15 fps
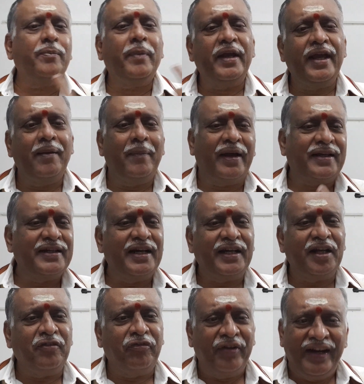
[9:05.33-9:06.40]
by a
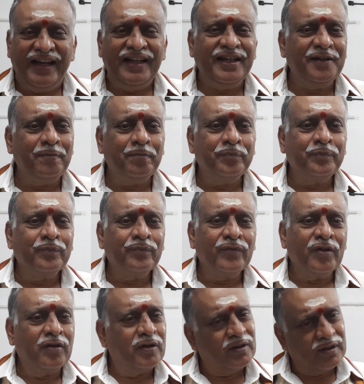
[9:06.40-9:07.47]
magnetic field
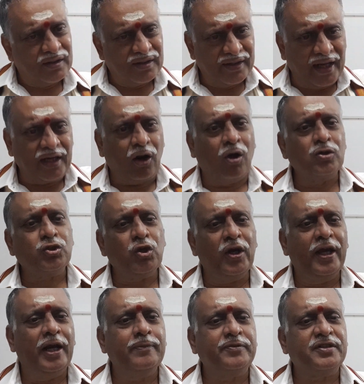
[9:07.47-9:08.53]
that also
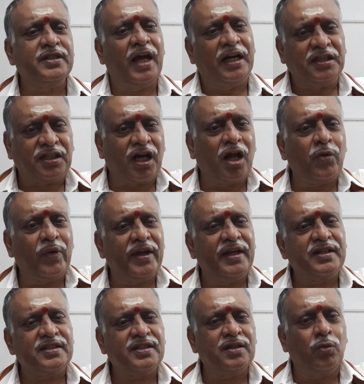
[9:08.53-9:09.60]
helps the
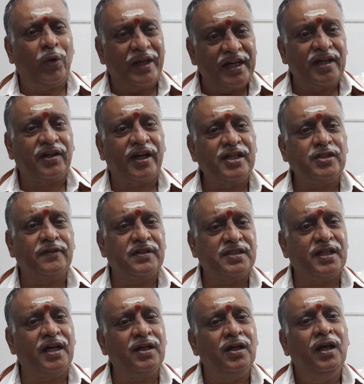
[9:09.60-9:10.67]
ultraviolet rays of the
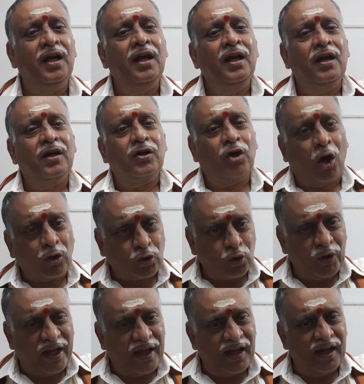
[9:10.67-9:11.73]
sun not
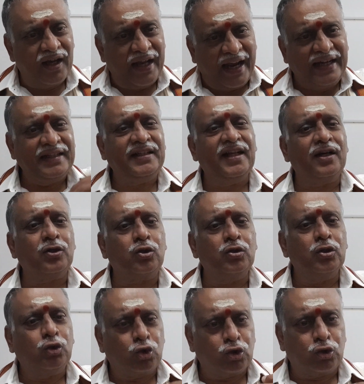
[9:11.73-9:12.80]
to enter
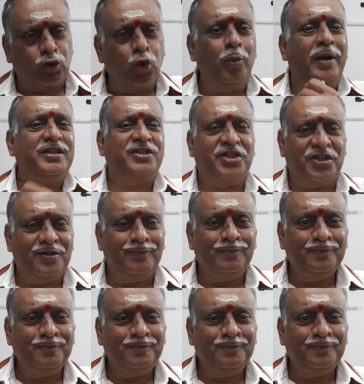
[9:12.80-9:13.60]
too much.